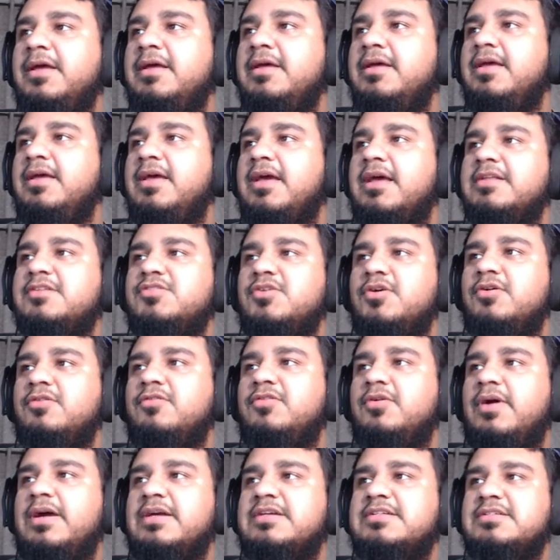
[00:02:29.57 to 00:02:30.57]
And so if
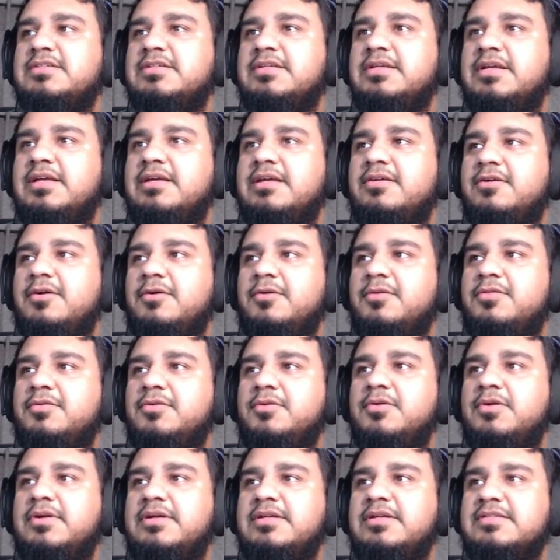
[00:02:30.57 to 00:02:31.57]
you actually go
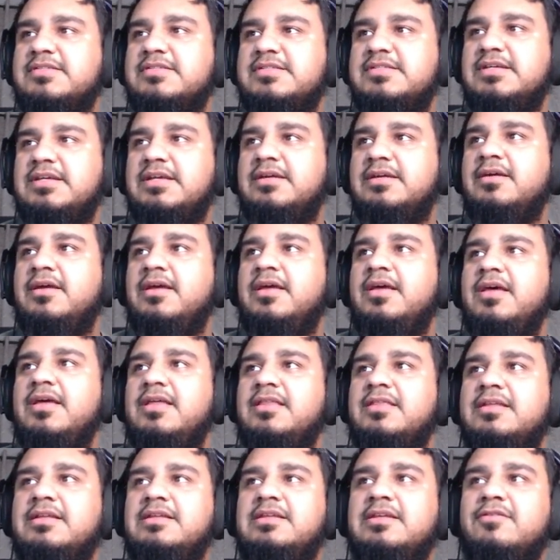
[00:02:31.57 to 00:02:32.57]
through, you can see
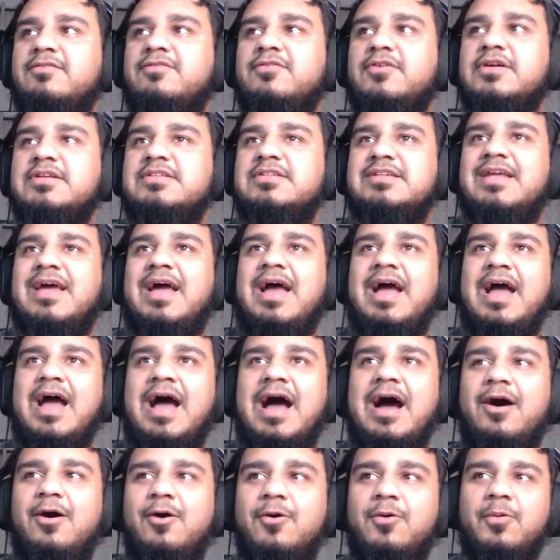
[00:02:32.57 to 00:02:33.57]
the difference in
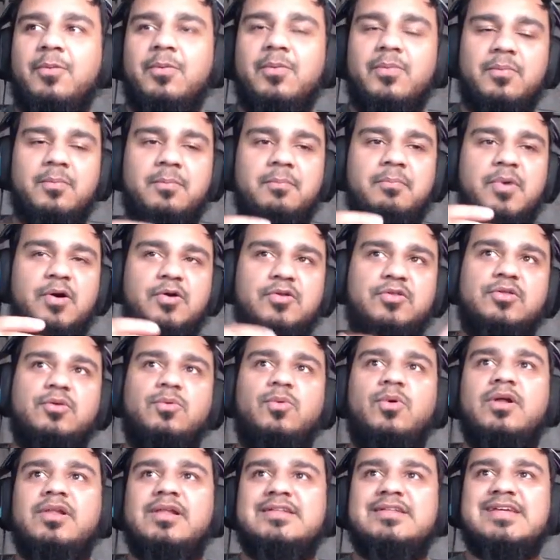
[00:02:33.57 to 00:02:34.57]
how both the
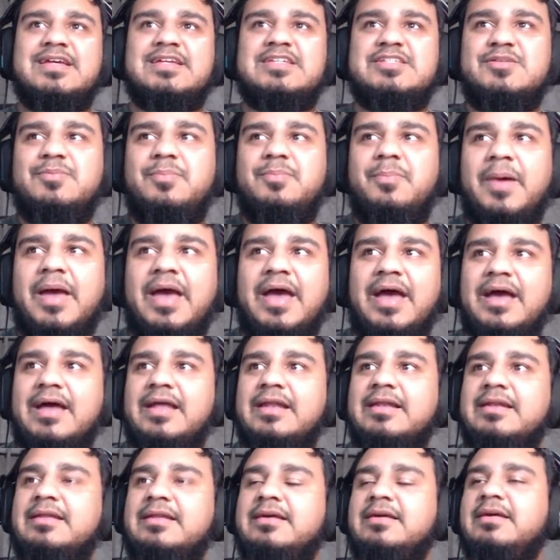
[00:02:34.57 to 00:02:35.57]
wallets
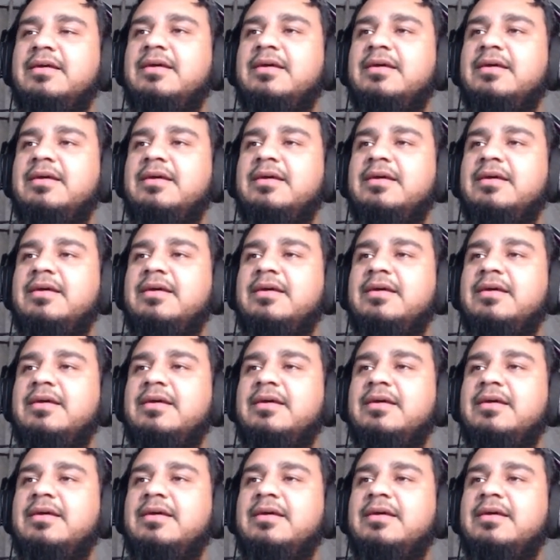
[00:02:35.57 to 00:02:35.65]
expand